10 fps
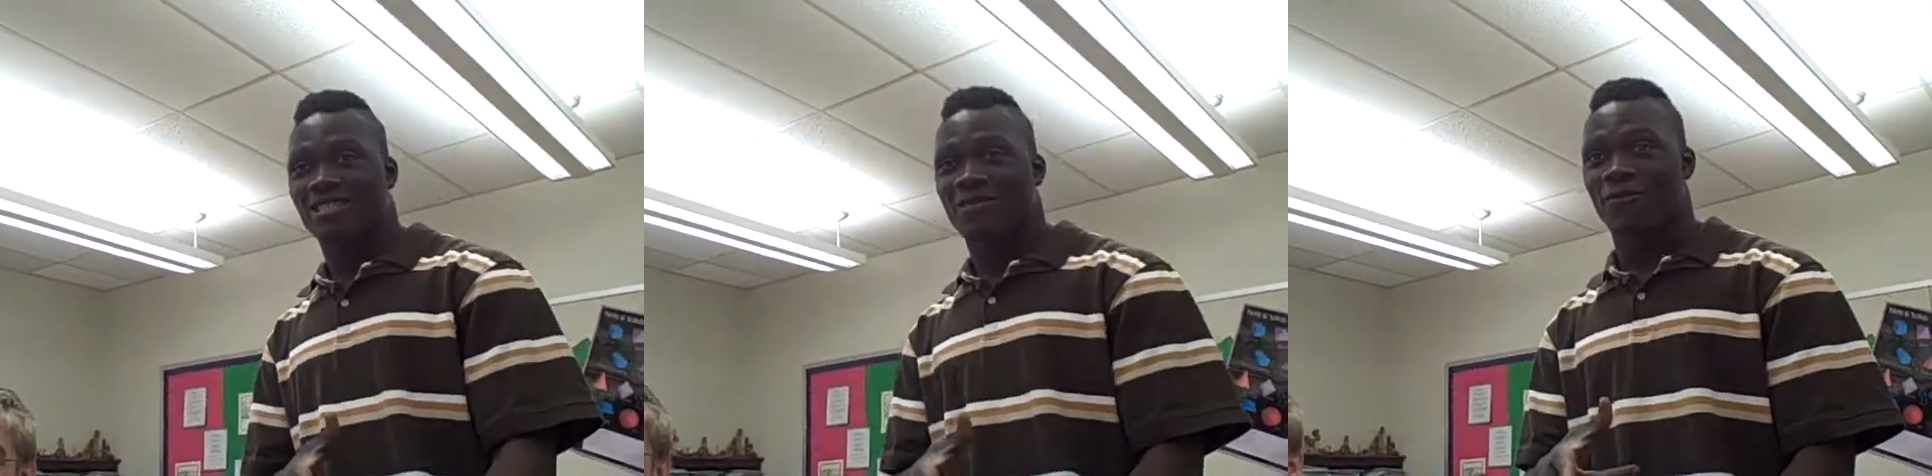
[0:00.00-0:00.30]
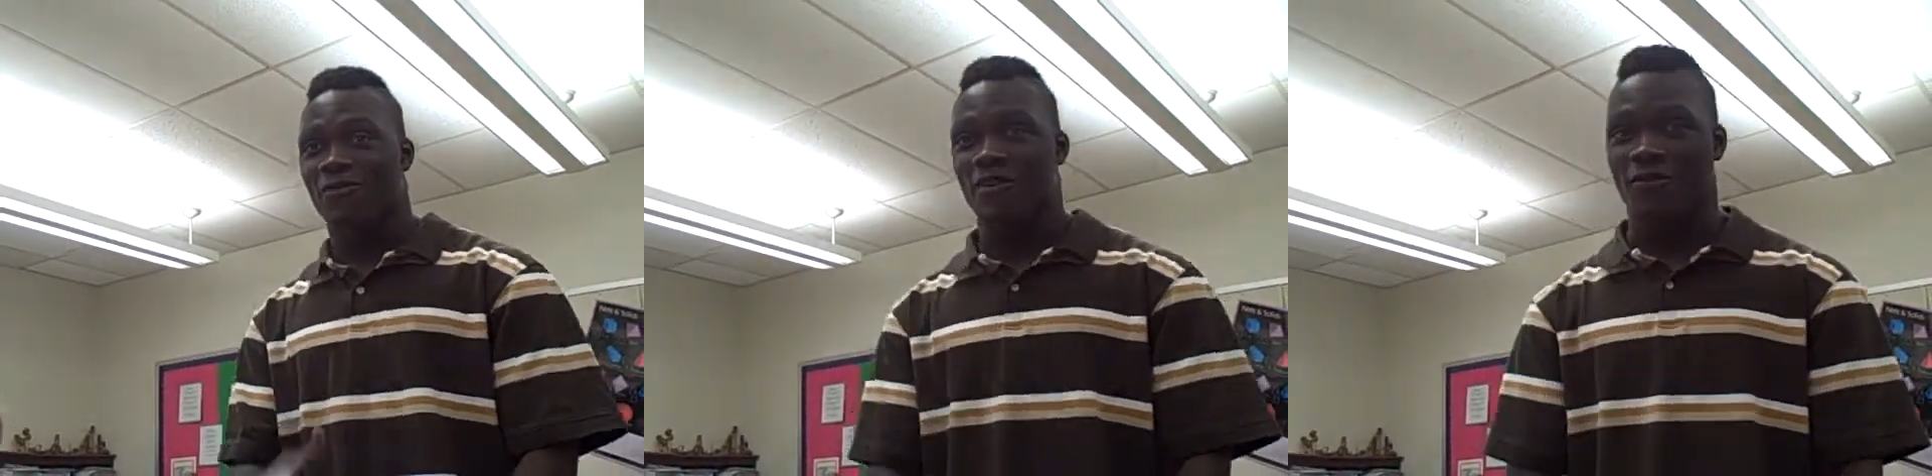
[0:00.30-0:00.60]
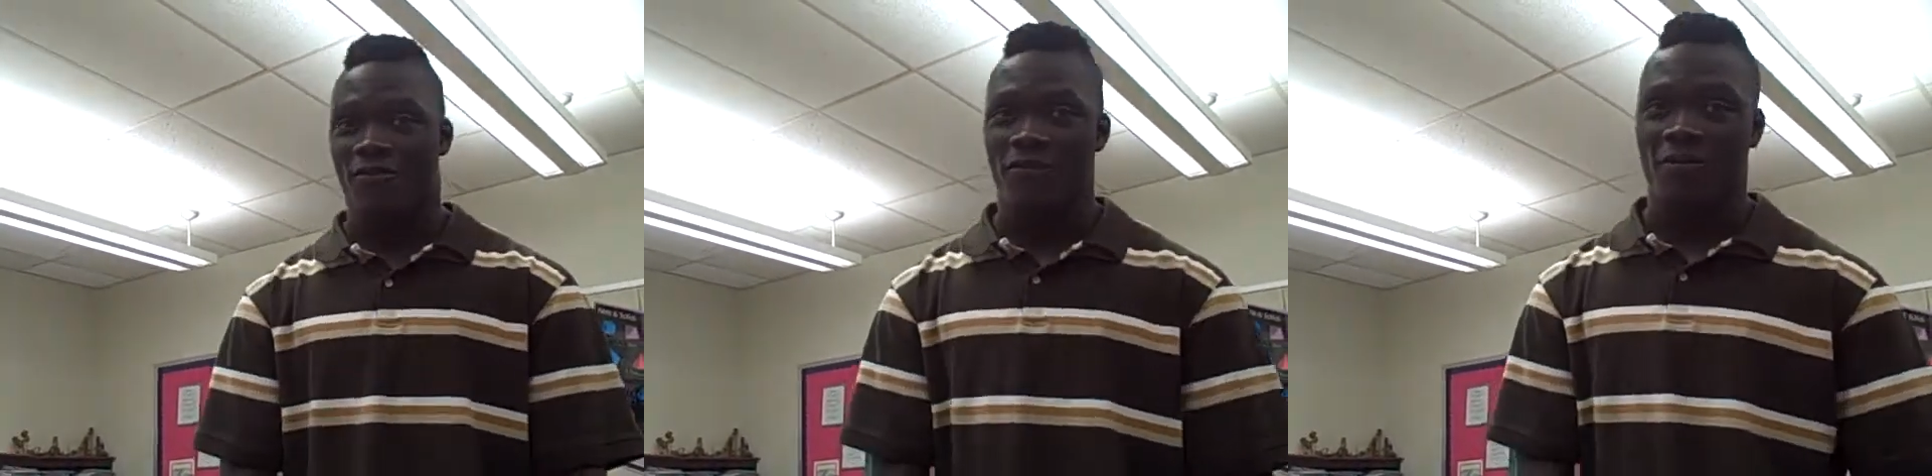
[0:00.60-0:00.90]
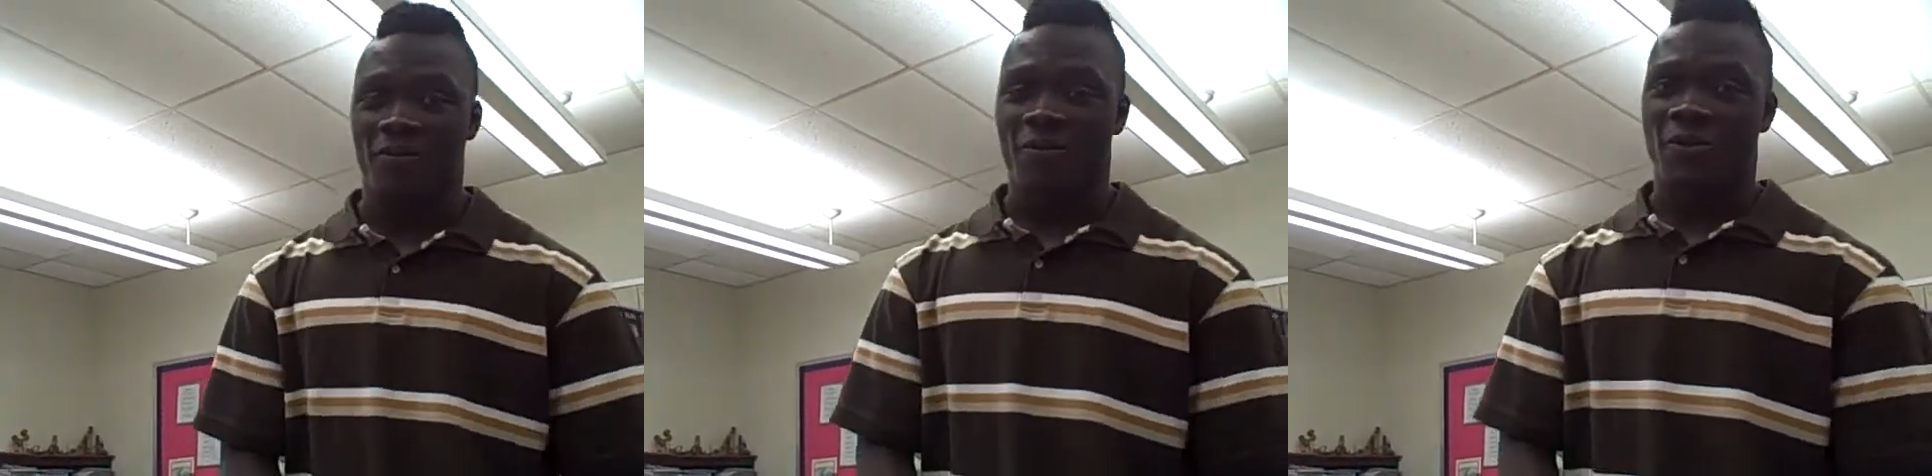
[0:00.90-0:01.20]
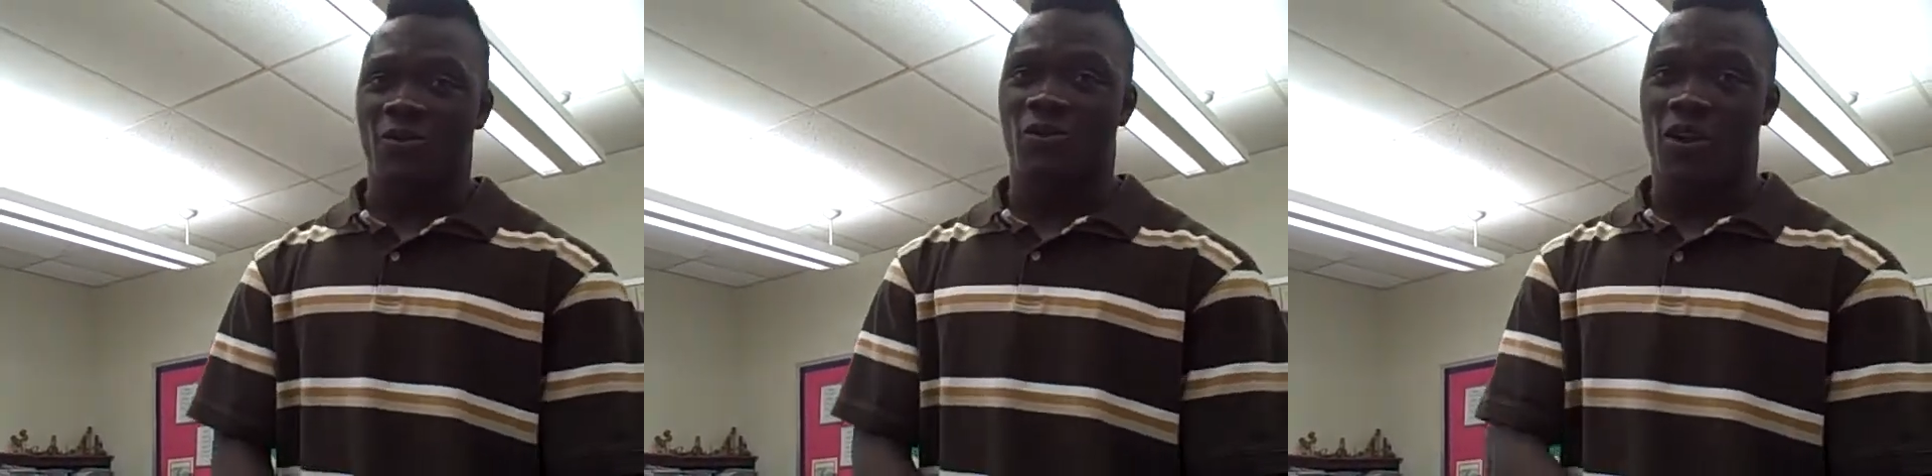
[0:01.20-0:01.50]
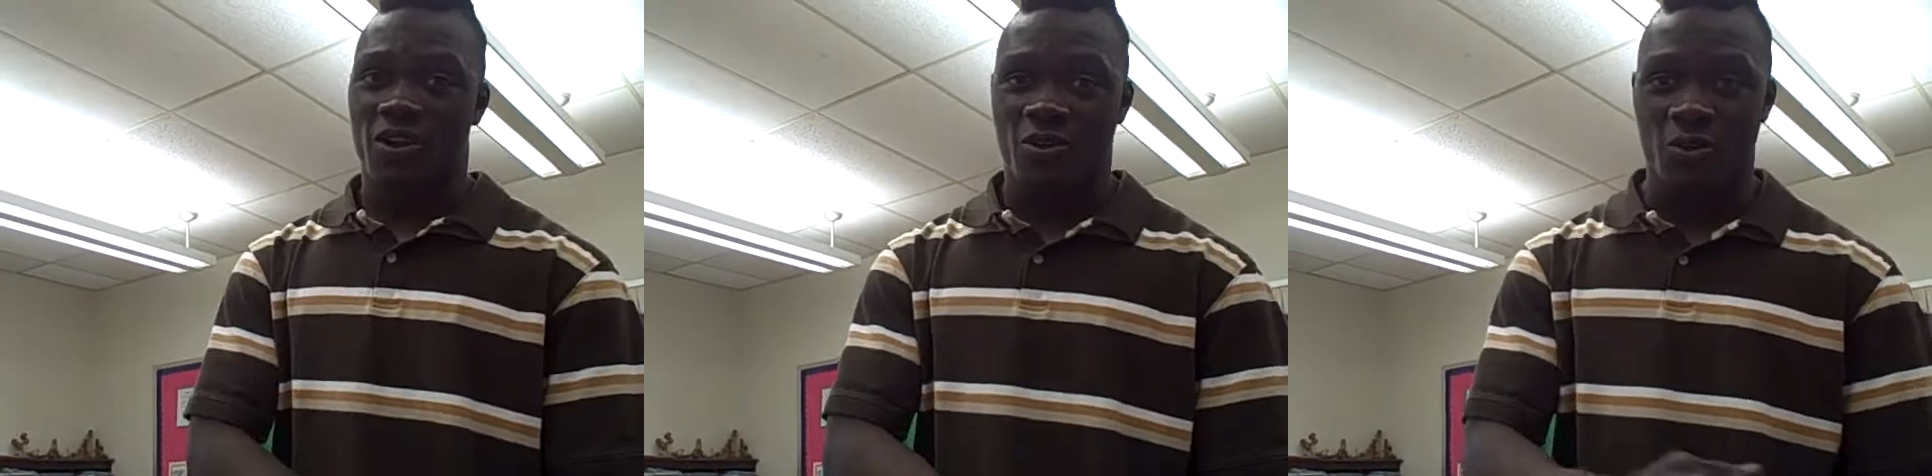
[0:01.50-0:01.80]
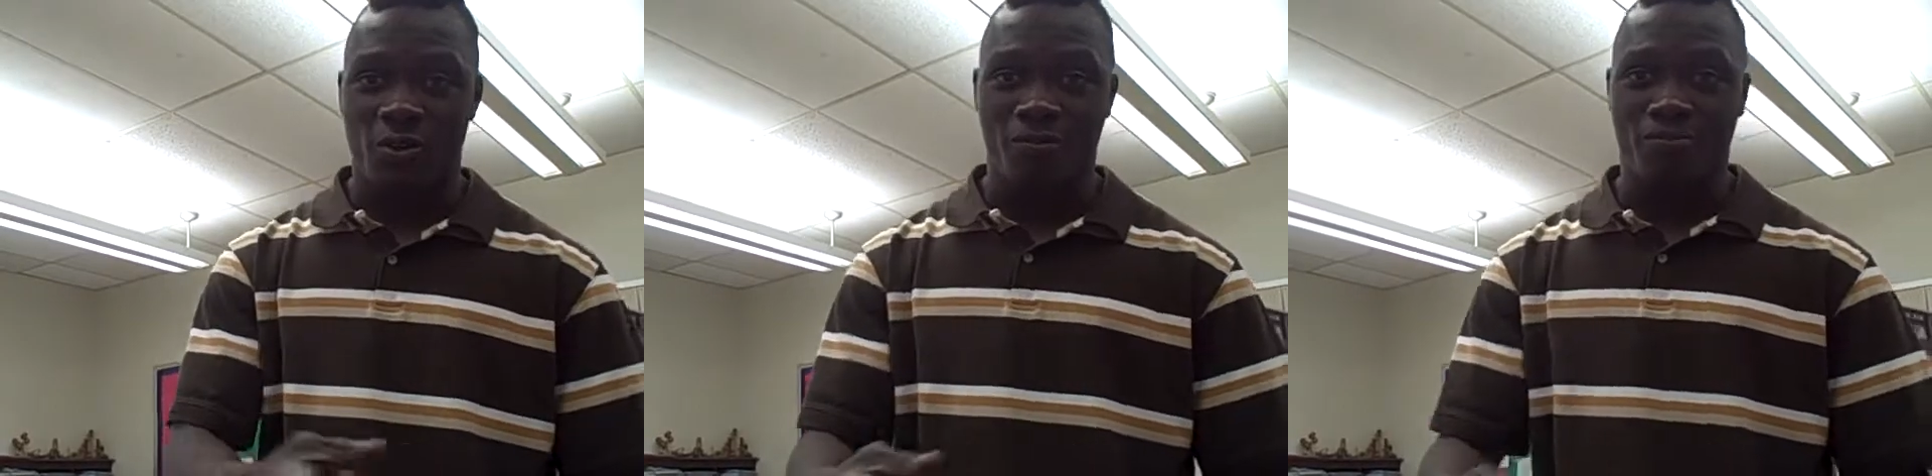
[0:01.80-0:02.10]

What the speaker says: the fifth. Drag you to the